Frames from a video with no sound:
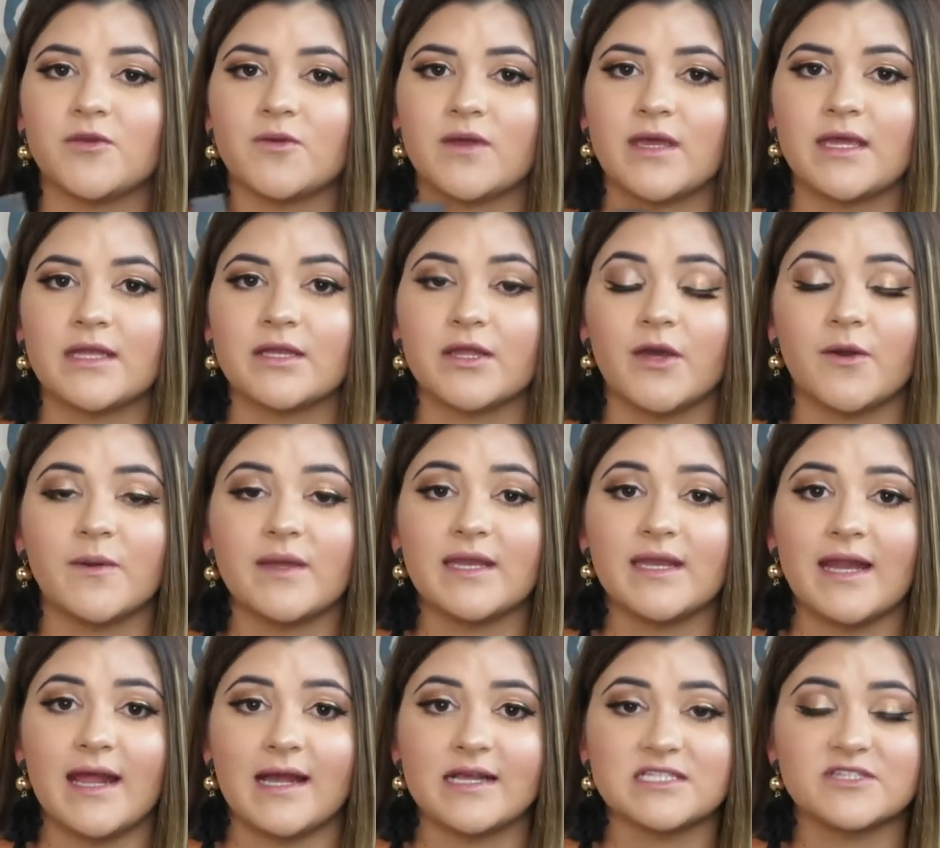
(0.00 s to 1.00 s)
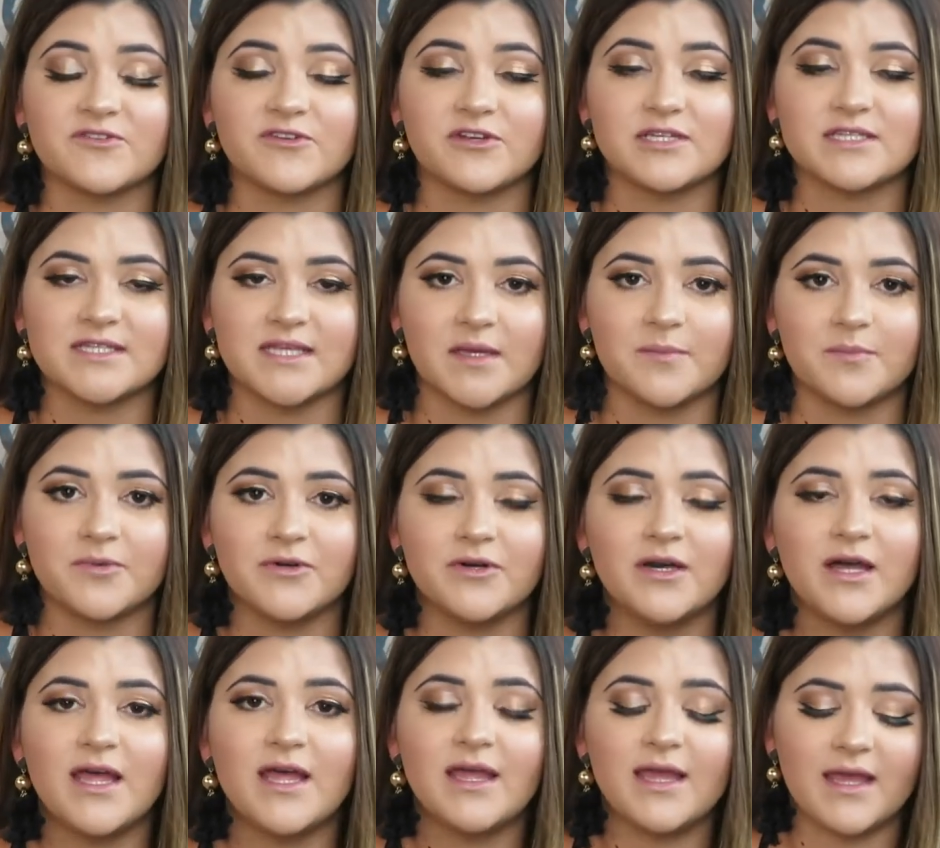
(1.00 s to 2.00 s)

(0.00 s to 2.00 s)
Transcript: you can go in and ask for a sample